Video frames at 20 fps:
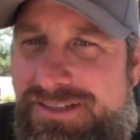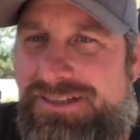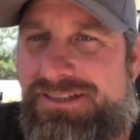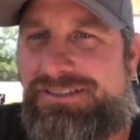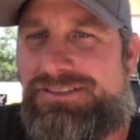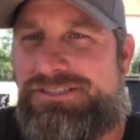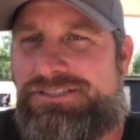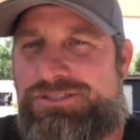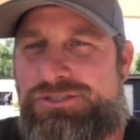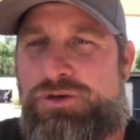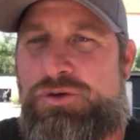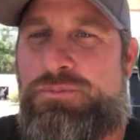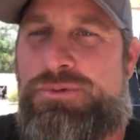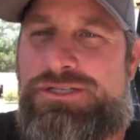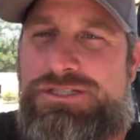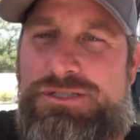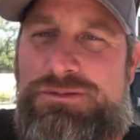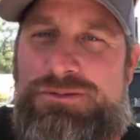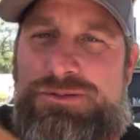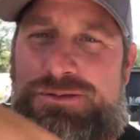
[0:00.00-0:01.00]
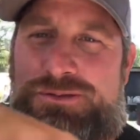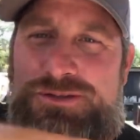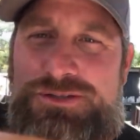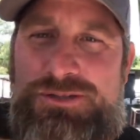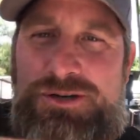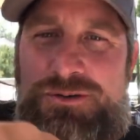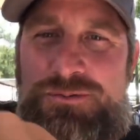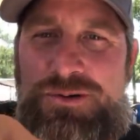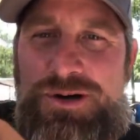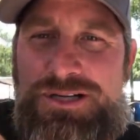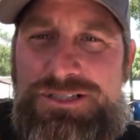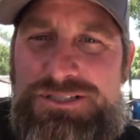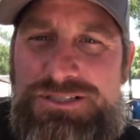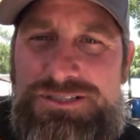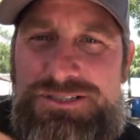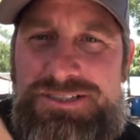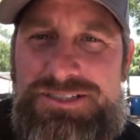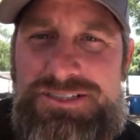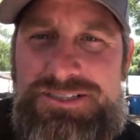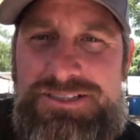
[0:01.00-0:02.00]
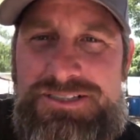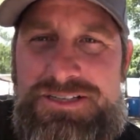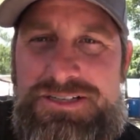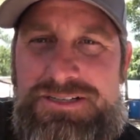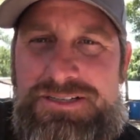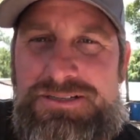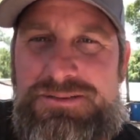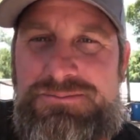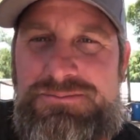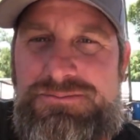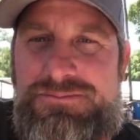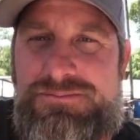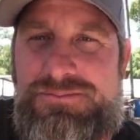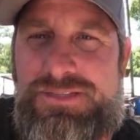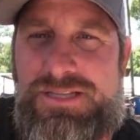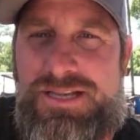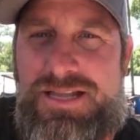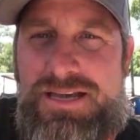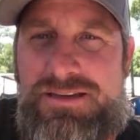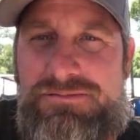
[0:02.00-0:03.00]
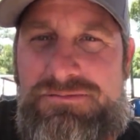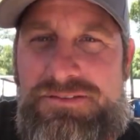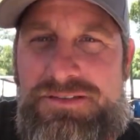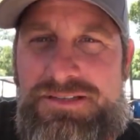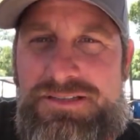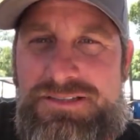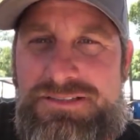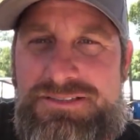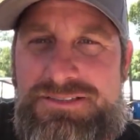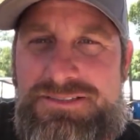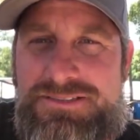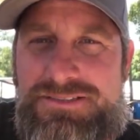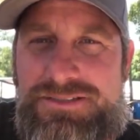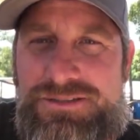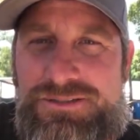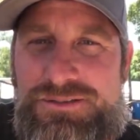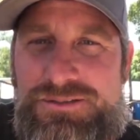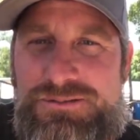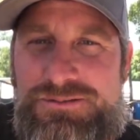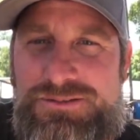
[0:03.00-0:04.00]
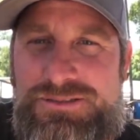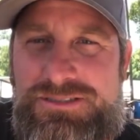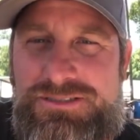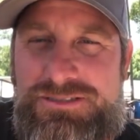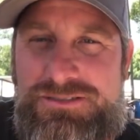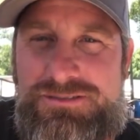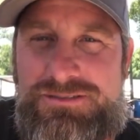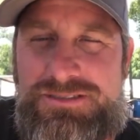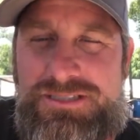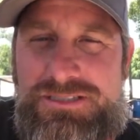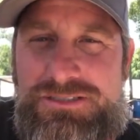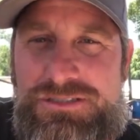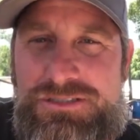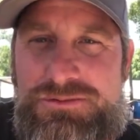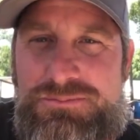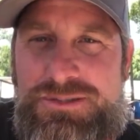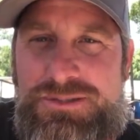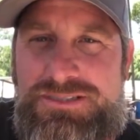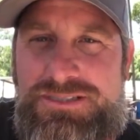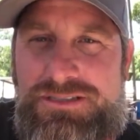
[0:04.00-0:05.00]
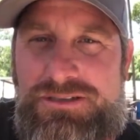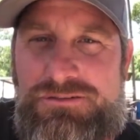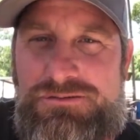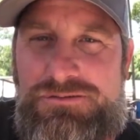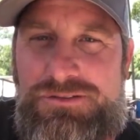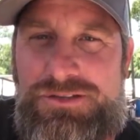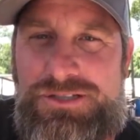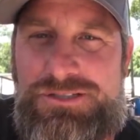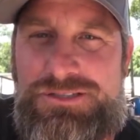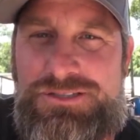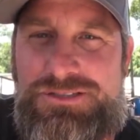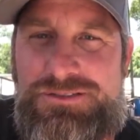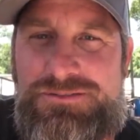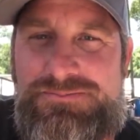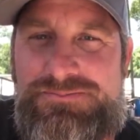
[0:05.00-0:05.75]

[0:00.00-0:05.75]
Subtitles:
She told me she was going to start watching the live feeds. So she says she's missing her fish.